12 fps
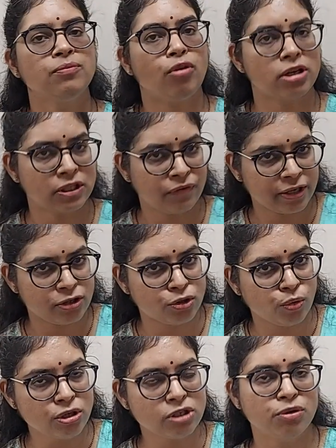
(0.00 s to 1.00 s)
phosphate
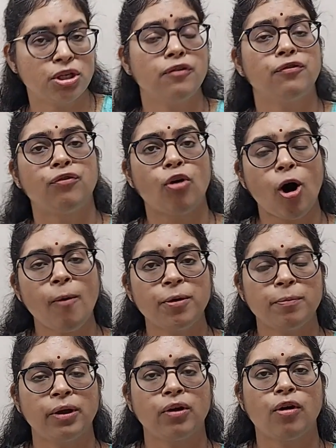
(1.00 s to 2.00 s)
stones which are
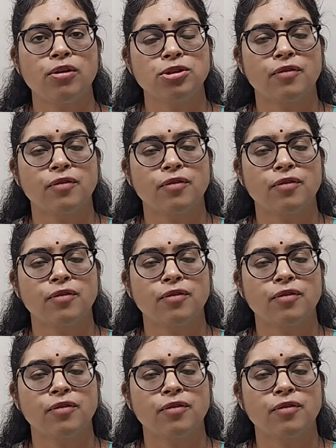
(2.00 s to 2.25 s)
formed because